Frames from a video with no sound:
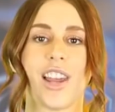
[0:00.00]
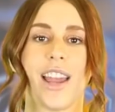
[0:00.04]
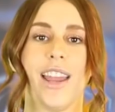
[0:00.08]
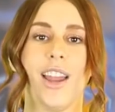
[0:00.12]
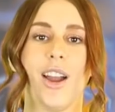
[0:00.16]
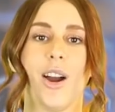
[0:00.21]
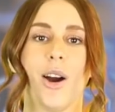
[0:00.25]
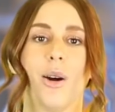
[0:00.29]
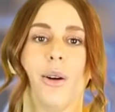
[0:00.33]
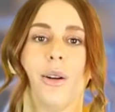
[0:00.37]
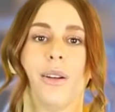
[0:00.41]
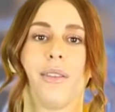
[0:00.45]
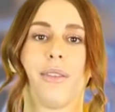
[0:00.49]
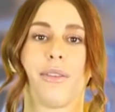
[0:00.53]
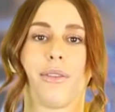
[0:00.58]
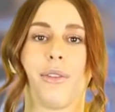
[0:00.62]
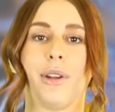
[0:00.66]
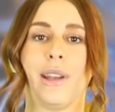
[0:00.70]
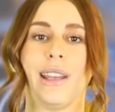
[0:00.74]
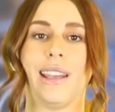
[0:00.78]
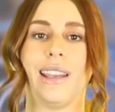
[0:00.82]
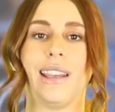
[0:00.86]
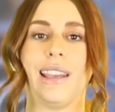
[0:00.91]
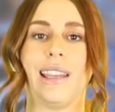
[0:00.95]
IO.
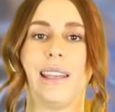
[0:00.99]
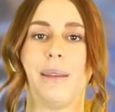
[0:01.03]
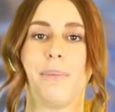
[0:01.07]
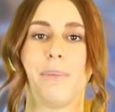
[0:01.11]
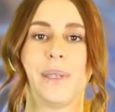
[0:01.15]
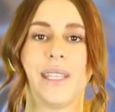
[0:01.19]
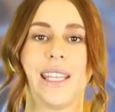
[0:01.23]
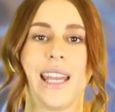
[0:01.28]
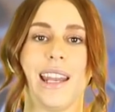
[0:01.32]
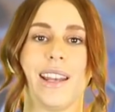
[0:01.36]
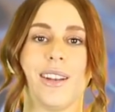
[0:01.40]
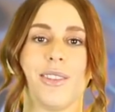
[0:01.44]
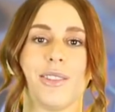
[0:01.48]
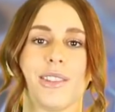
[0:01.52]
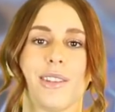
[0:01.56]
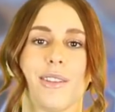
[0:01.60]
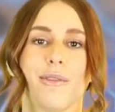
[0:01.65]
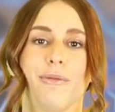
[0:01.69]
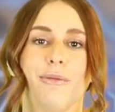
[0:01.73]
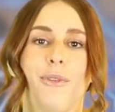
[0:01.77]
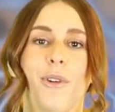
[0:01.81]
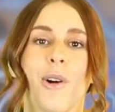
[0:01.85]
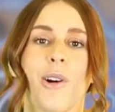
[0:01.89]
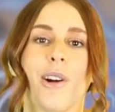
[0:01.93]
3. Eat potatoes.
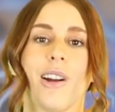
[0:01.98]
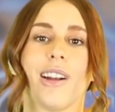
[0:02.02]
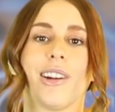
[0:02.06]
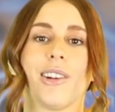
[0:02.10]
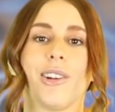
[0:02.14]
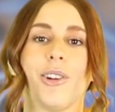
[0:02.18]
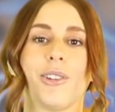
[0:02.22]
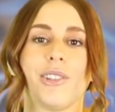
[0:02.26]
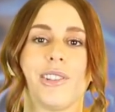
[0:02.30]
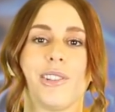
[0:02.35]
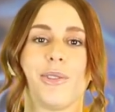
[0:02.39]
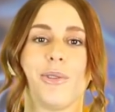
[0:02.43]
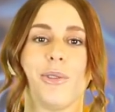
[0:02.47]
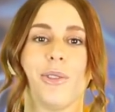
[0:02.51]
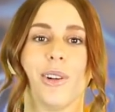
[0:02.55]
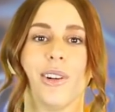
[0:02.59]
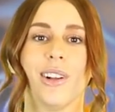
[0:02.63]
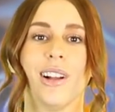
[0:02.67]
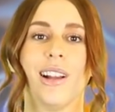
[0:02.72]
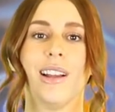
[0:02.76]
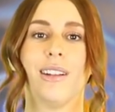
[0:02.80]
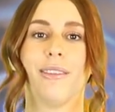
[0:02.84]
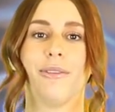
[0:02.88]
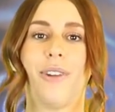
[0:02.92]
4. Go to
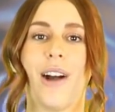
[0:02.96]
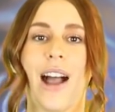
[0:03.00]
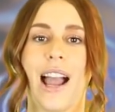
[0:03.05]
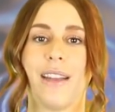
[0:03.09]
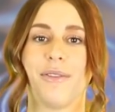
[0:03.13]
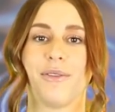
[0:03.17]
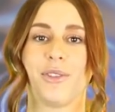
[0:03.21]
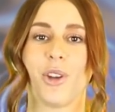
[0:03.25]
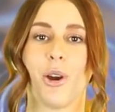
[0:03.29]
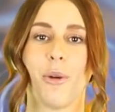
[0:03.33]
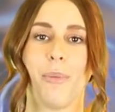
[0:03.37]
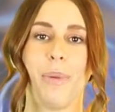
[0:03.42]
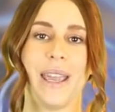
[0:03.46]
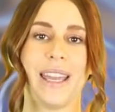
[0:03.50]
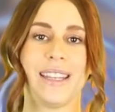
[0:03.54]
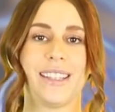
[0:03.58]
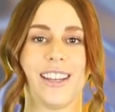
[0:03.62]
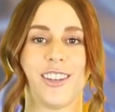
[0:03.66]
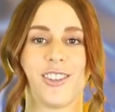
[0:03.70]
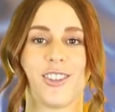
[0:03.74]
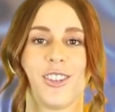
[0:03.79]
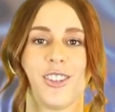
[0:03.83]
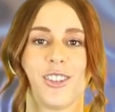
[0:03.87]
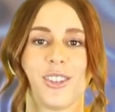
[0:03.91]
school. 5. Don't pay
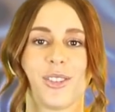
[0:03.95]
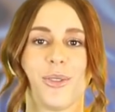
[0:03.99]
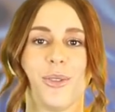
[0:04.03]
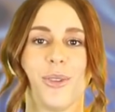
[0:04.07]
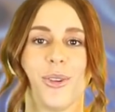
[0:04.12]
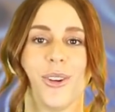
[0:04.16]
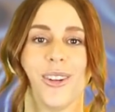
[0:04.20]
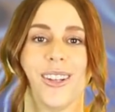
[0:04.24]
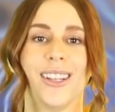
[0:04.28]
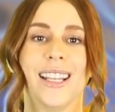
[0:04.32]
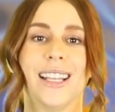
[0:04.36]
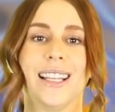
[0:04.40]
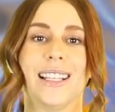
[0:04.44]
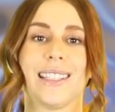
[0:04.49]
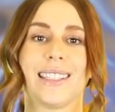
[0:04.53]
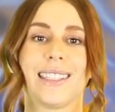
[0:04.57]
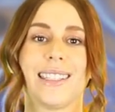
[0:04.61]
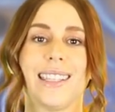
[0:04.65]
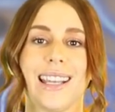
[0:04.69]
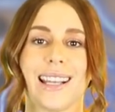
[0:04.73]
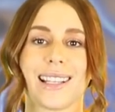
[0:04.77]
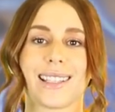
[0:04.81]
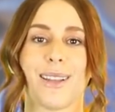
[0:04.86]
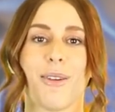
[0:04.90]
attention in school.
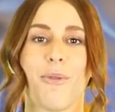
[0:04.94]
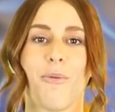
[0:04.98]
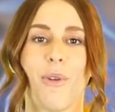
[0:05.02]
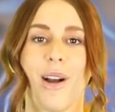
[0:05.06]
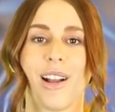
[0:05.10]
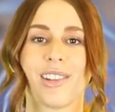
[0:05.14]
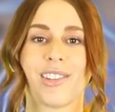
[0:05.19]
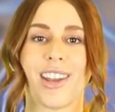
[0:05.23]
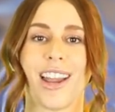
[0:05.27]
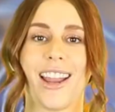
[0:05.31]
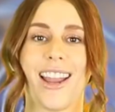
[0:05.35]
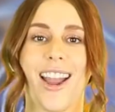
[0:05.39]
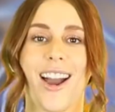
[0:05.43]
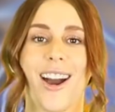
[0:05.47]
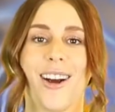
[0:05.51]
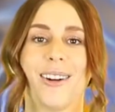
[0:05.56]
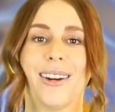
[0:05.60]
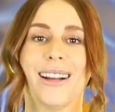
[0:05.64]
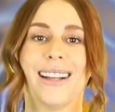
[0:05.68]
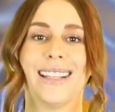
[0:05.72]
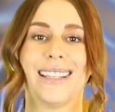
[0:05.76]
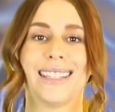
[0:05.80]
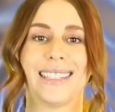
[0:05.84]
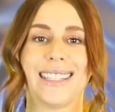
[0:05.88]
6. Watch IO.
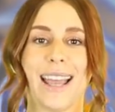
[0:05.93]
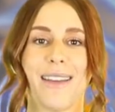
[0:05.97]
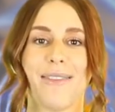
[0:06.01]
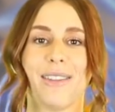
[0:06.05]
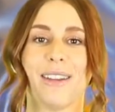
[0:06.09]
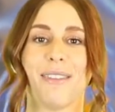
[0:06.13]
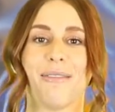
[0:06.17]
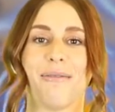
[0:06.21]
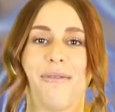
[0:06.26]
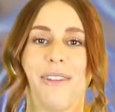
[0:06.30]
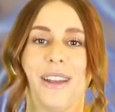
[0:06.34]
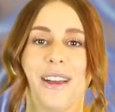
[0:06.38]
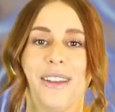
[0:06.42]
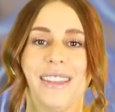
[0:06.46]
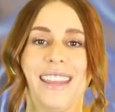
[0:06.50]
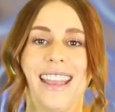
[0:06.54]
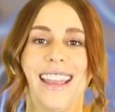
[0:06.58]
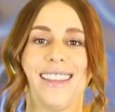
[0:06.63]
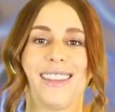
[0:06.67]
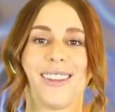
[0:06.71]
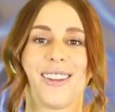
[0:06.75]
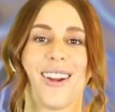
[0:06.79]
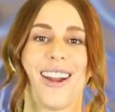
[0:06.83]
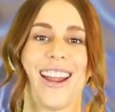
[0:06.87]
7. Fail the
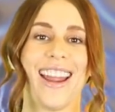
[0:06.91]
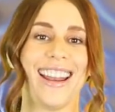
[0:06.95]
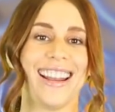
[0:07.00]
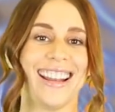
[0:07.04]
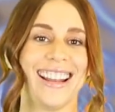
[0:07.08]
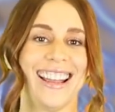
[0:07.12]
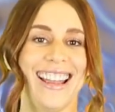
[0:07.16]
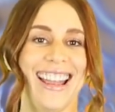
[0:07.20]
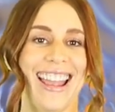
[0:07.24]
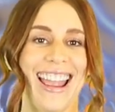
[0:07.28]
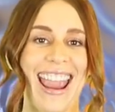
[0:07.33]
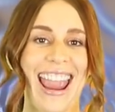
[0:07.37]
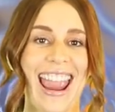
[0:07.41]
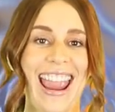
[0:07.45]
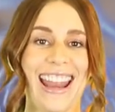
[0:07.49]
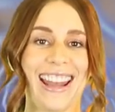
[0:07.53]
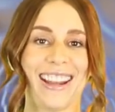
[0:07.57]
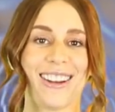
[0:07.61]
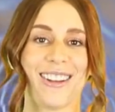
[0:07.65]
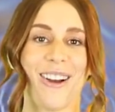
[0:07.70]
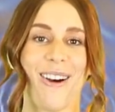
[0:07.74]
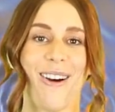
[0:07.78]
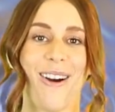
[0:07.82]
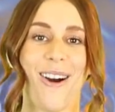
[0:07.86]
8th grade.
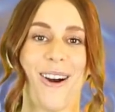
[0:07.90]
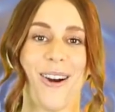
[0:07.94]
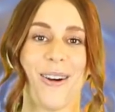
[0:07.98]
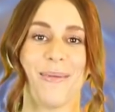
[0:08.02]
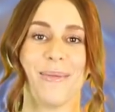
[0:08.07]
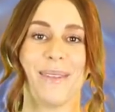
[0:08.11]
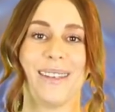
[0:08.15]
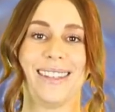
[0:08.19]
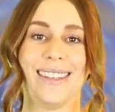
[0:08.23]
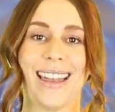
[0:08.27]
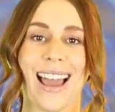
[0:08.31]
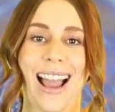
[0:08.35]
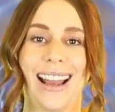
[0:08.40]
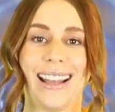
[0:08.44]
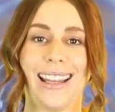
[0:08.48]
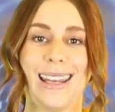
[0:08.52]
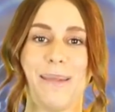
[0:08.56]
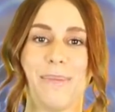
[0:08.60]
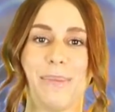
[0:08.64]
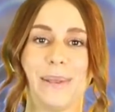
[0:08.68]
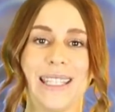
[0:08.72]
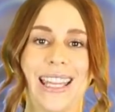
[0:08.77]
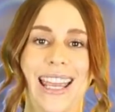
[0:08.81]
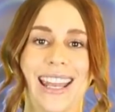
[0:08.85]
8. Go home. 9.
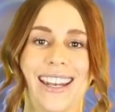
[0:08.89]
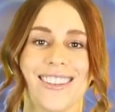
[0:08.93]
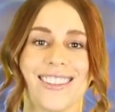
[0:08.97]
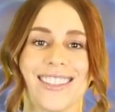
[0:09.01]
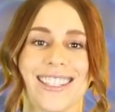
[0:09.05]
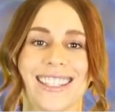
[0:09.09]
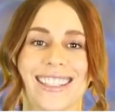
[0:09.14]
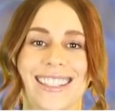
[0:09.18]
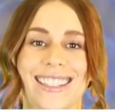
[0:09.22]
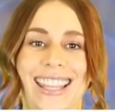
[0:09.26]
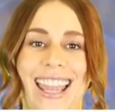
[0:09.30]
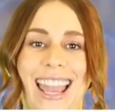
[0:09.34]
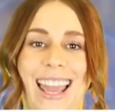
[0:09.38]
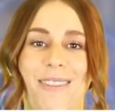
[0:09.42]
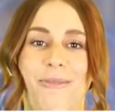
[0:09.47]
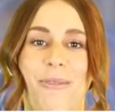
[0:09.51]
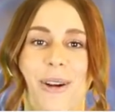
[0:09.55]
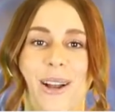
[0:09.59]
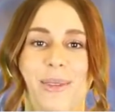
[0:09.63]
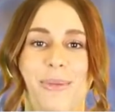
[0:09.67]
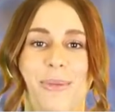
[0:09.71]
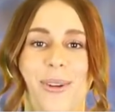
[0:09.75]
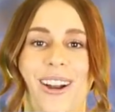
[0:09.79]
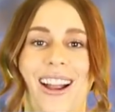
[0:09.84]
Eat potatoes. 10.
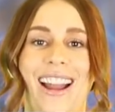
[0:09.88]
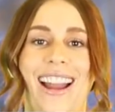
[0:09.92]
Watch more